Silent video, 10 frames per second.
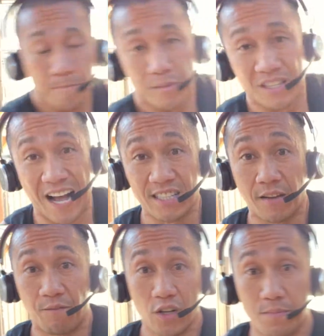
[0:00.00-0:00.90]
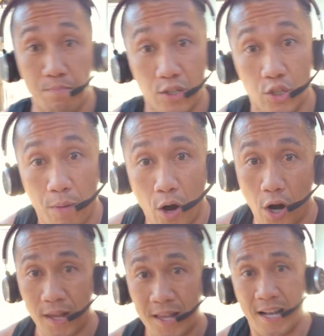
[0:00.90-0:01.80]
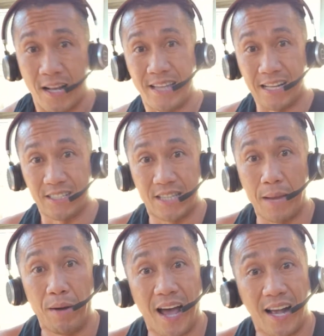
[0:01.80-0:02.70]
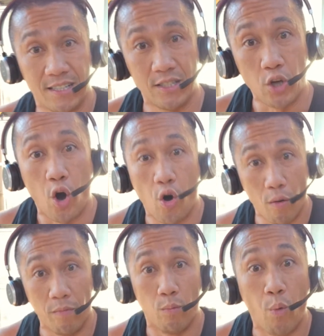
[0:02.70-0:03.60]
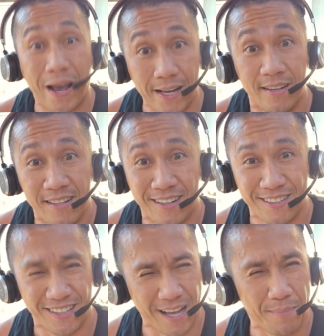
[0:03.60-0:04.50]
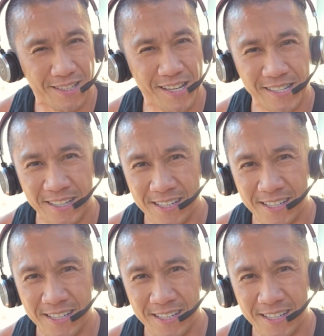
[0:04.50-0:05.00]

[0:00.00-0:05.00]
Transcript: That's the first muscle part that stabilizes your whole weight. Does that make sense?